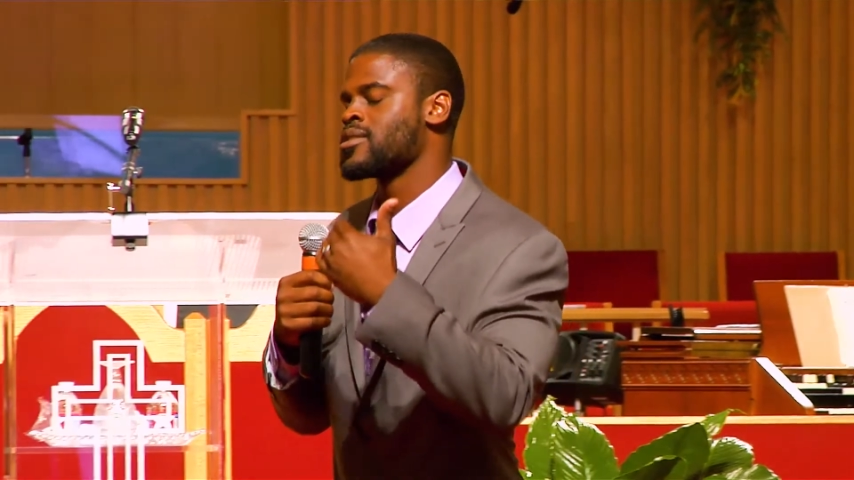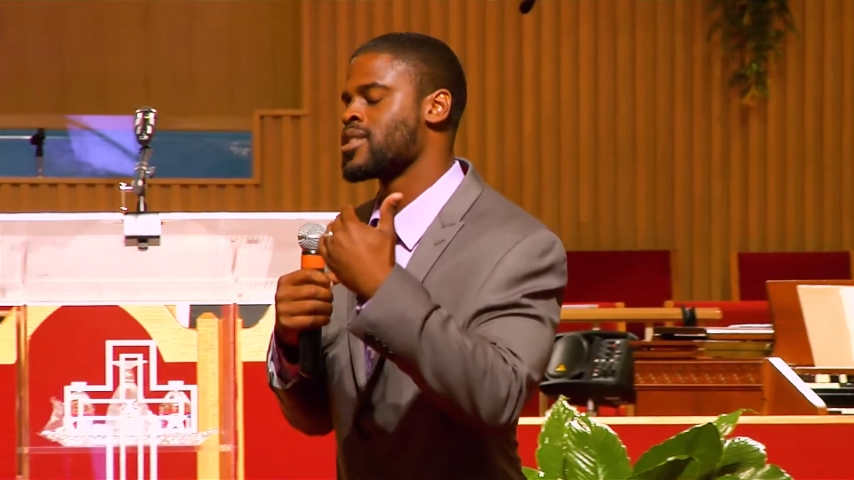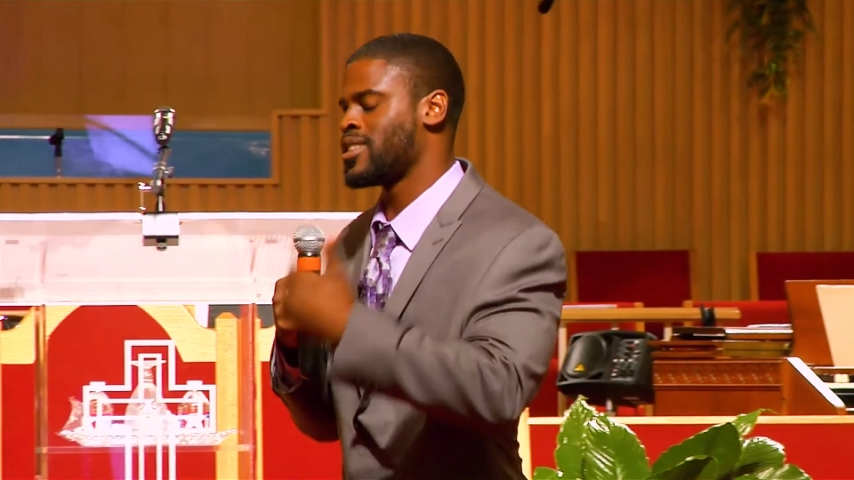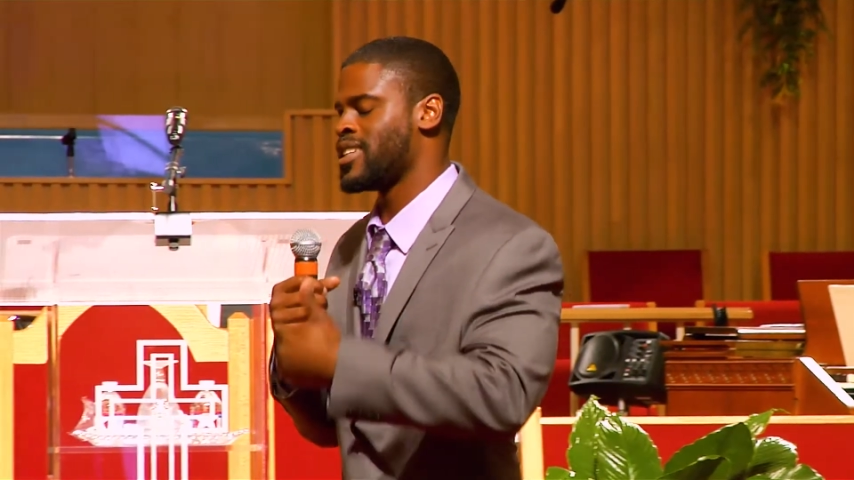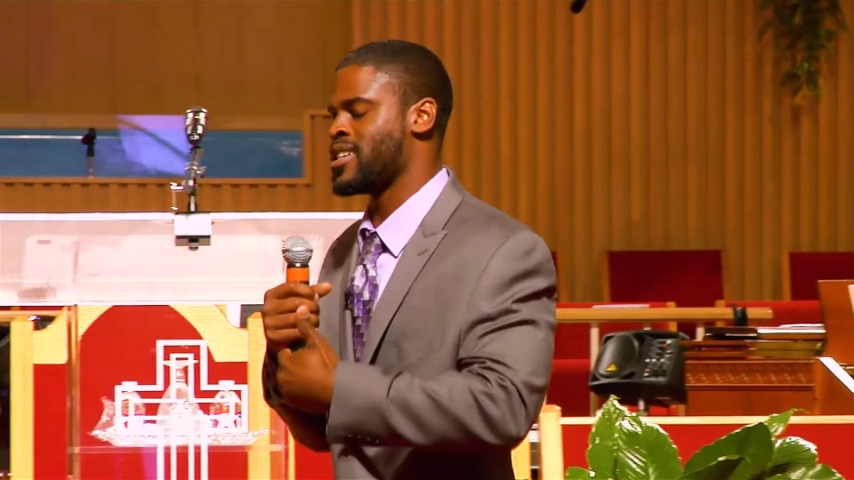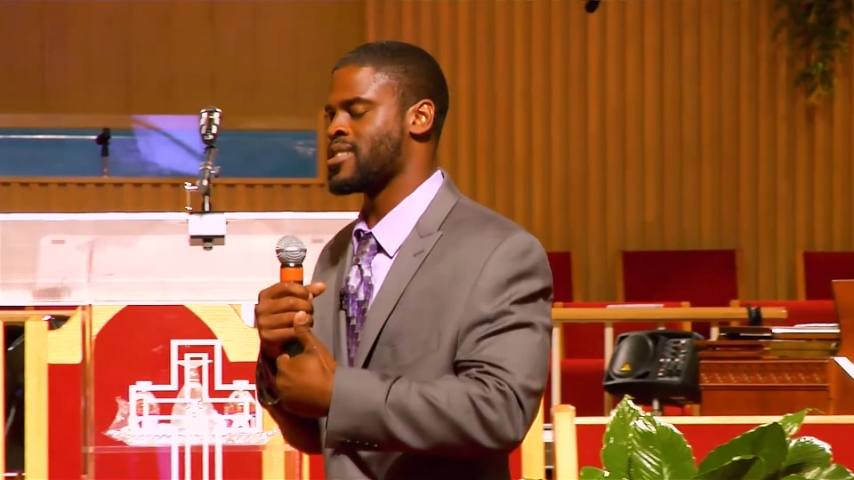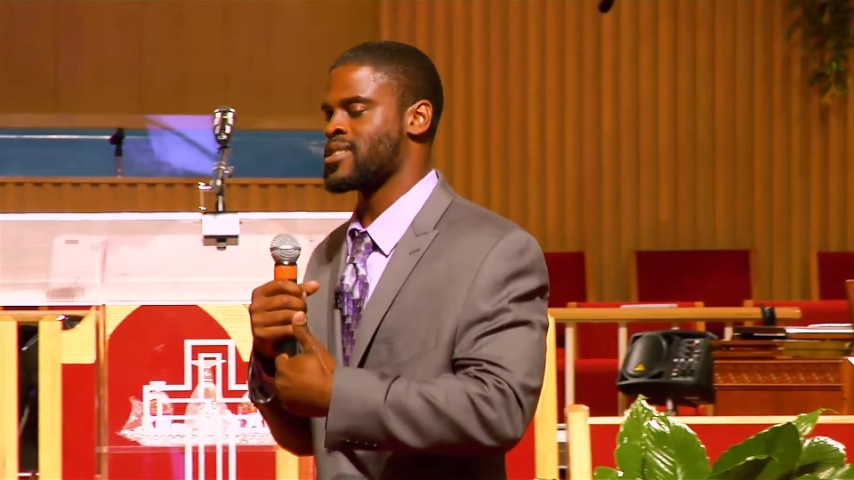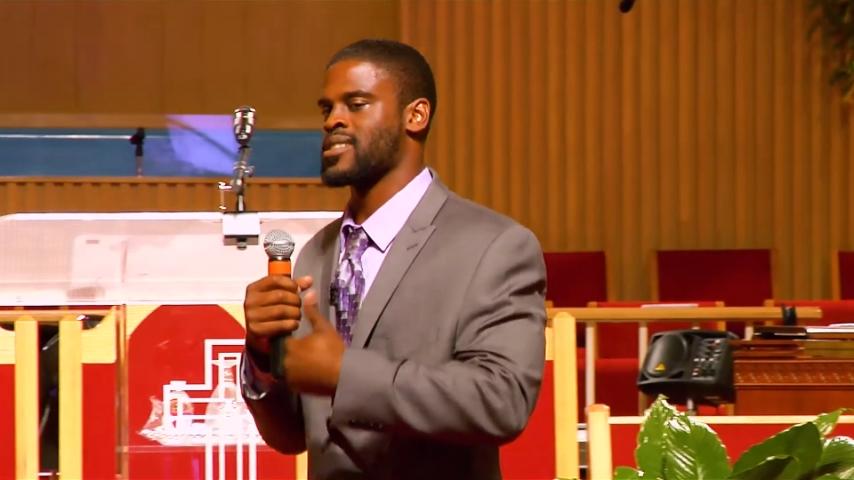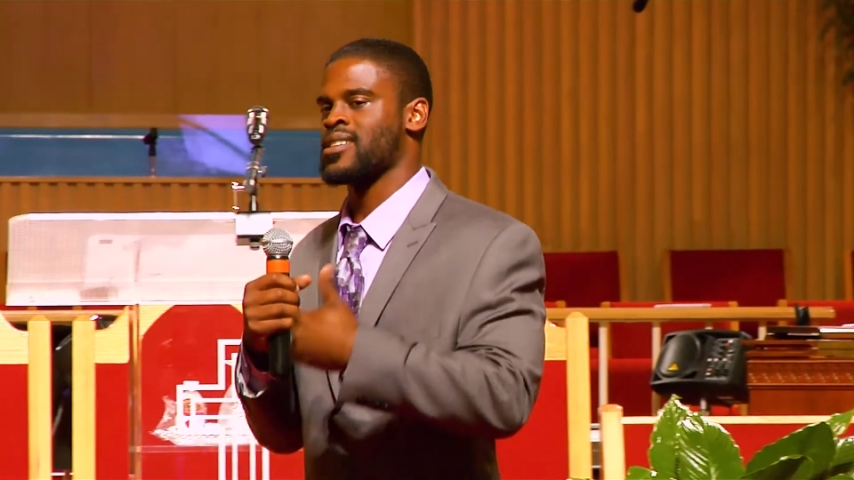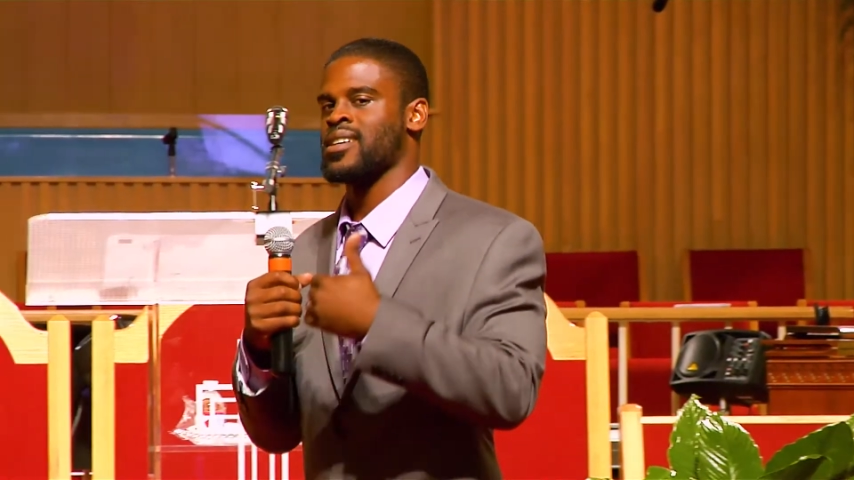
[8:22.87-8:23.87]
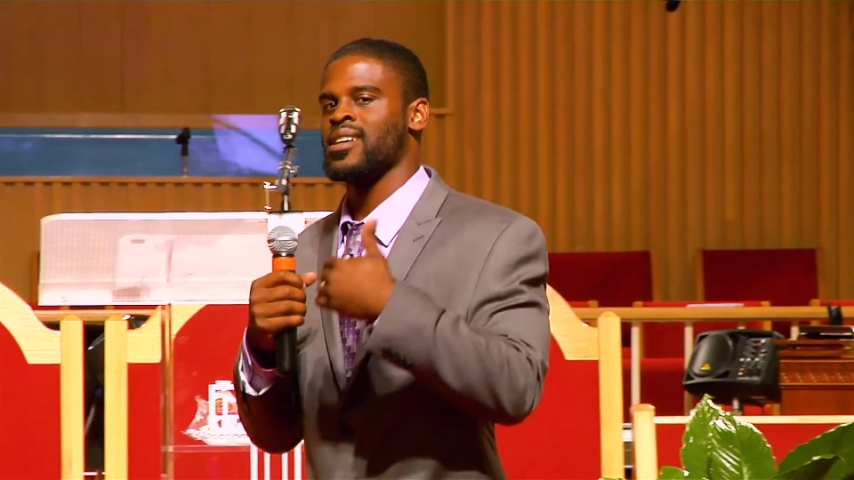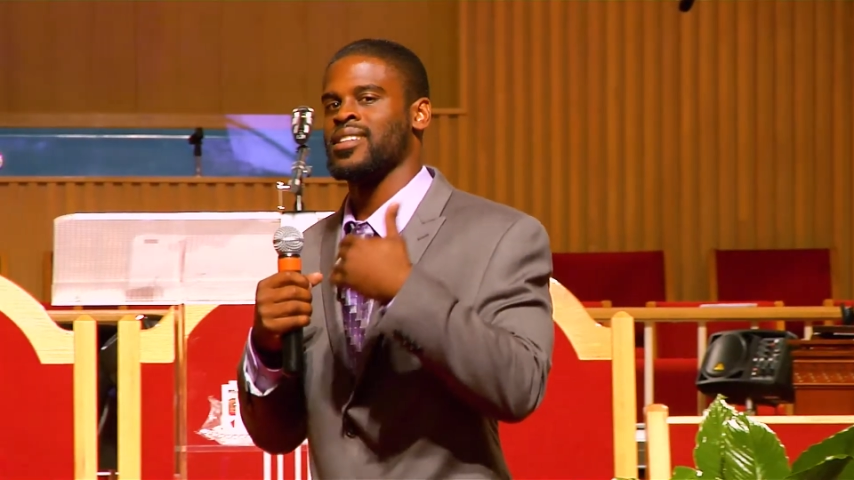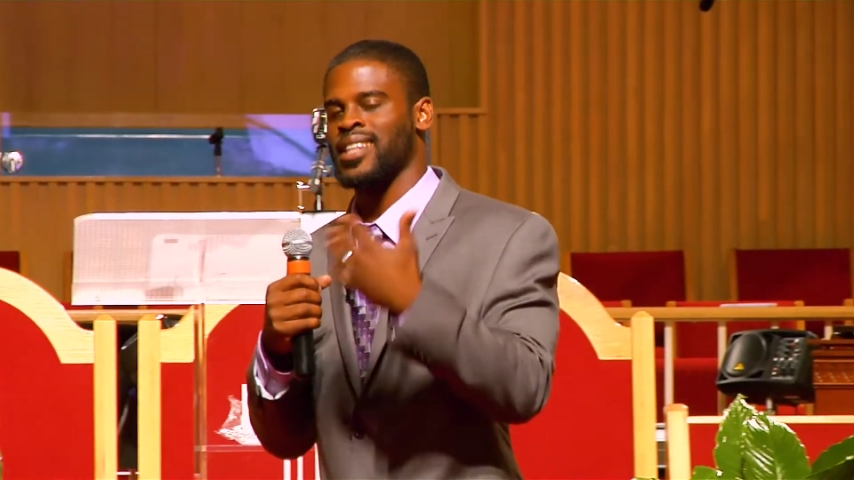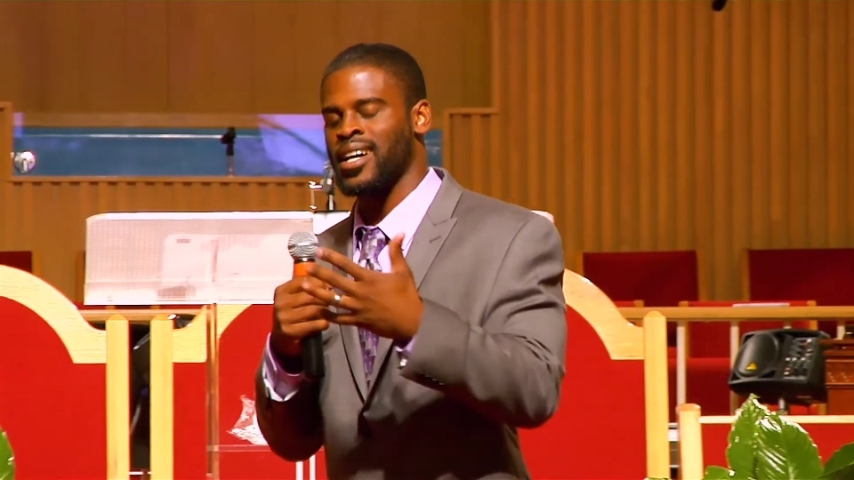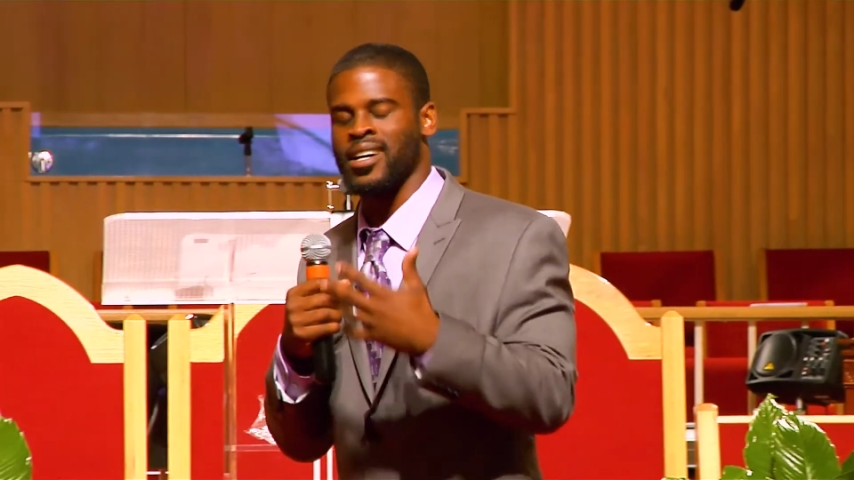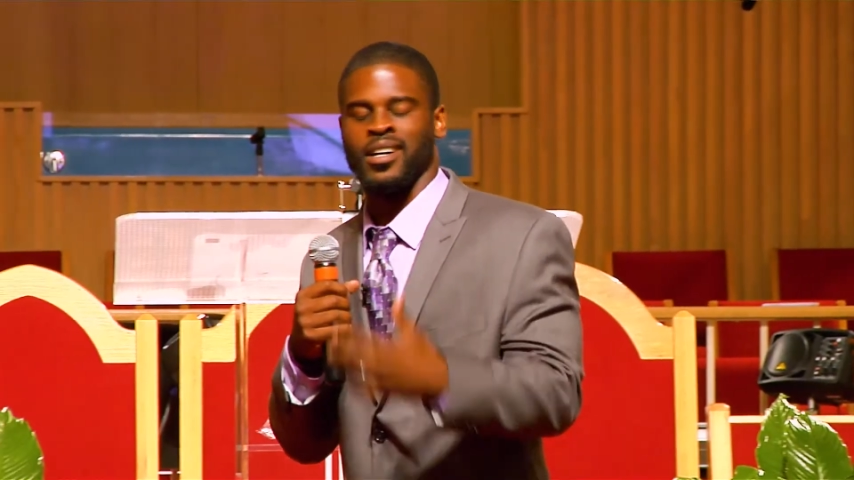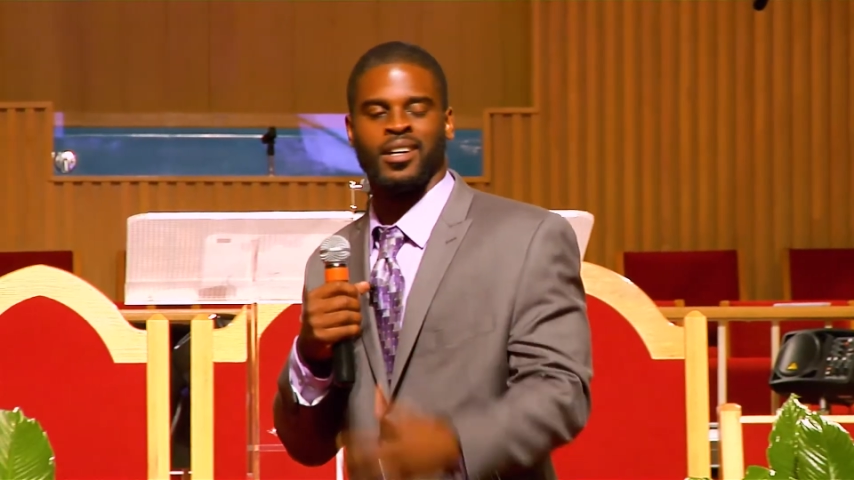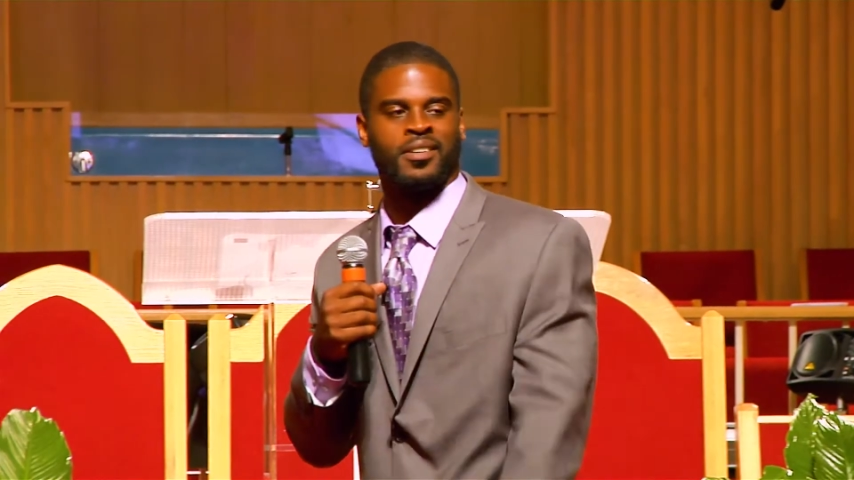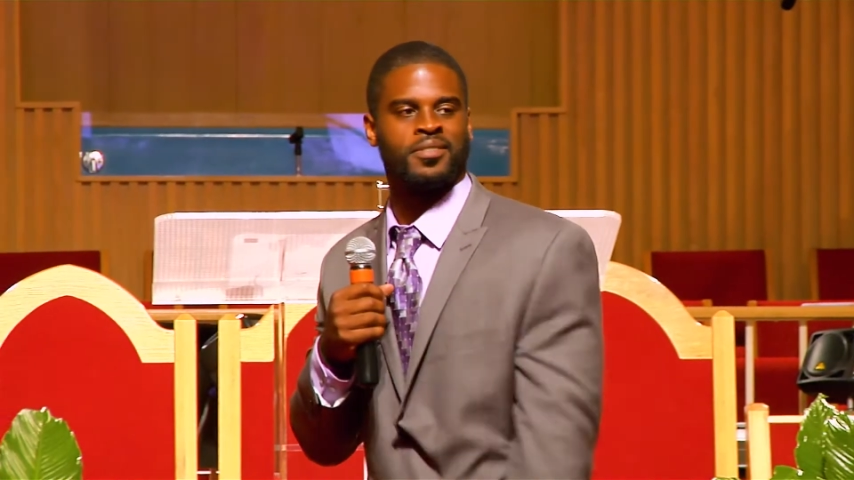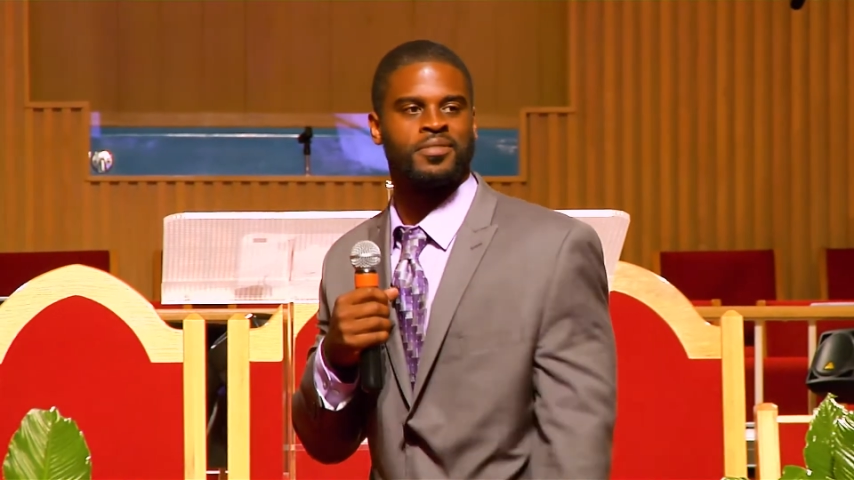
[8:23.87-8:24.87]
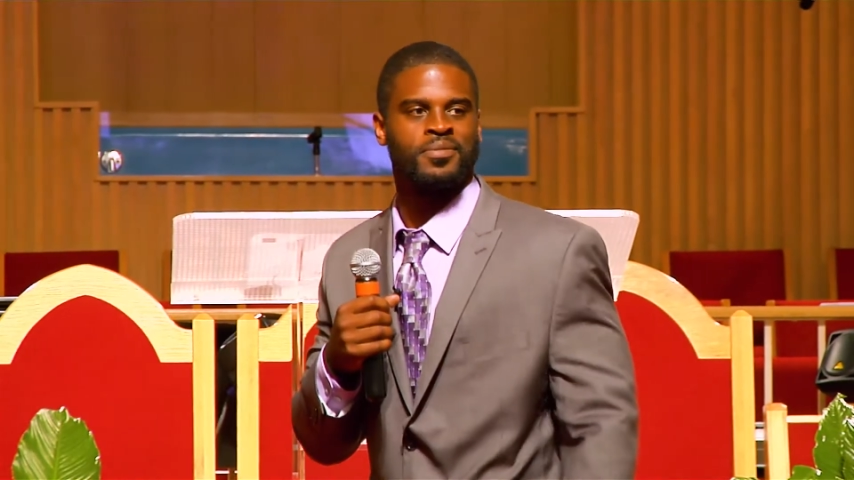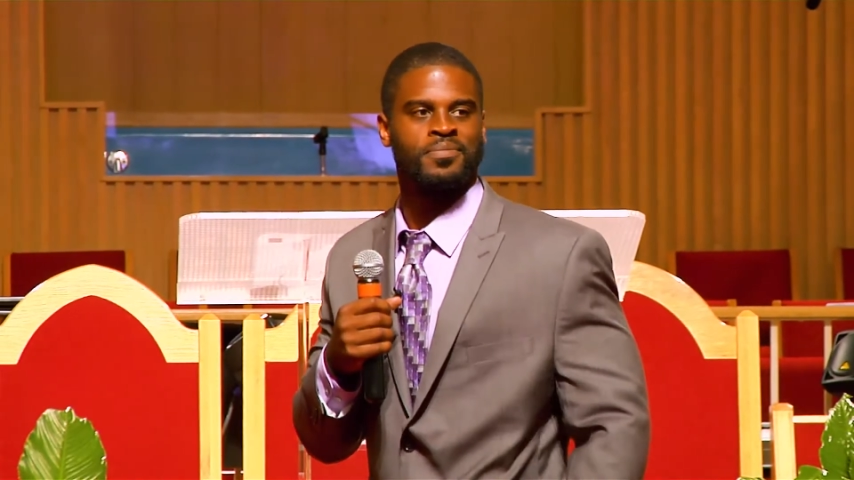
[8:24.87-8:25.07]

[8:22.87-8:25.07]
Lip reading: to list love,